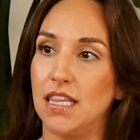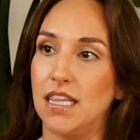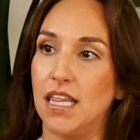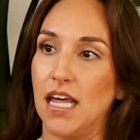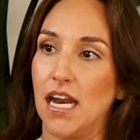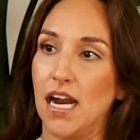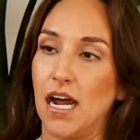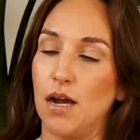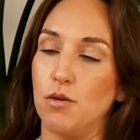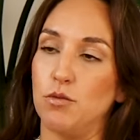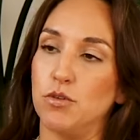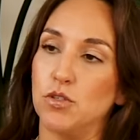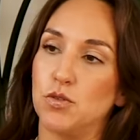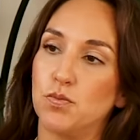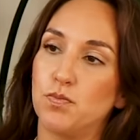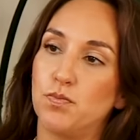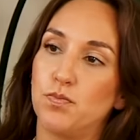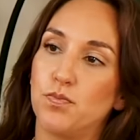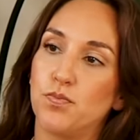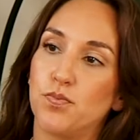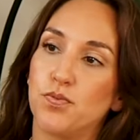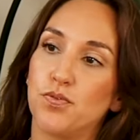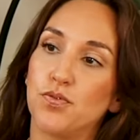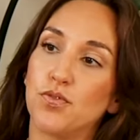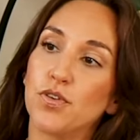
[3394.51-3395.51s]
that I was
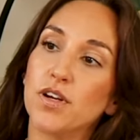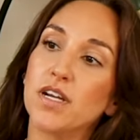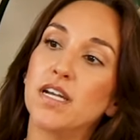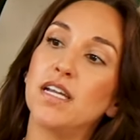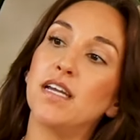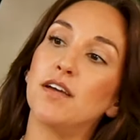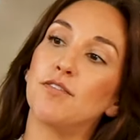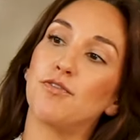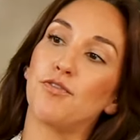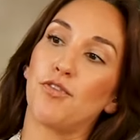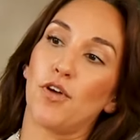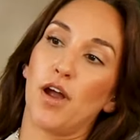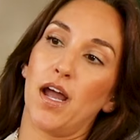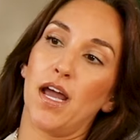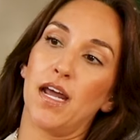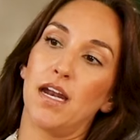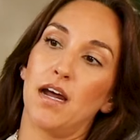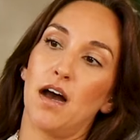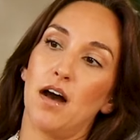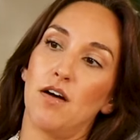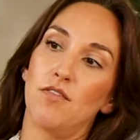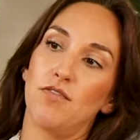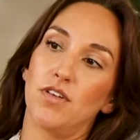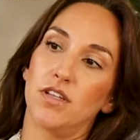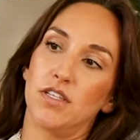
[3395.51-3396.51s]
pretty
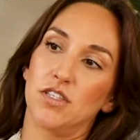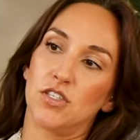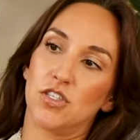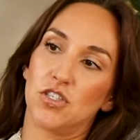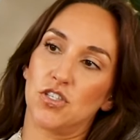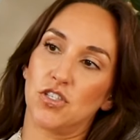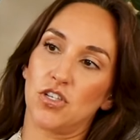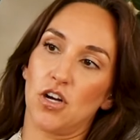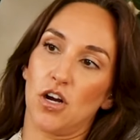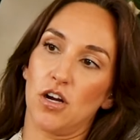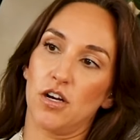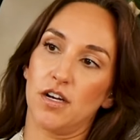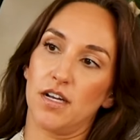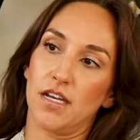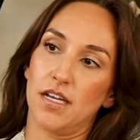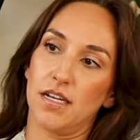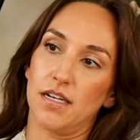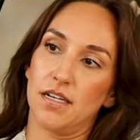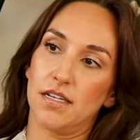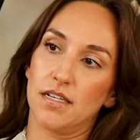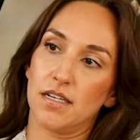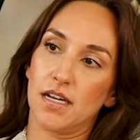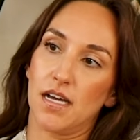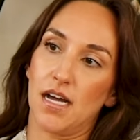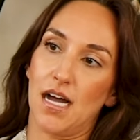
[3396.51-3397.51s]
afraid of, and
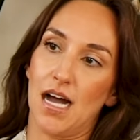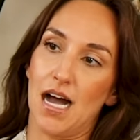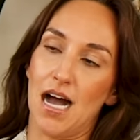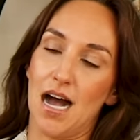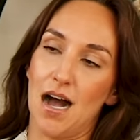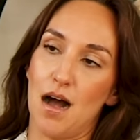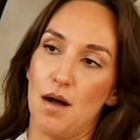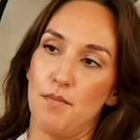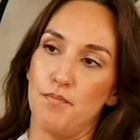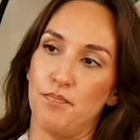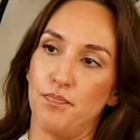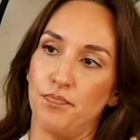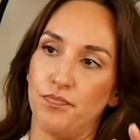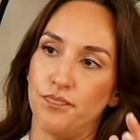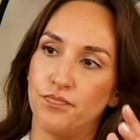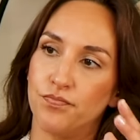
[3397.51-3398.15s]
started, how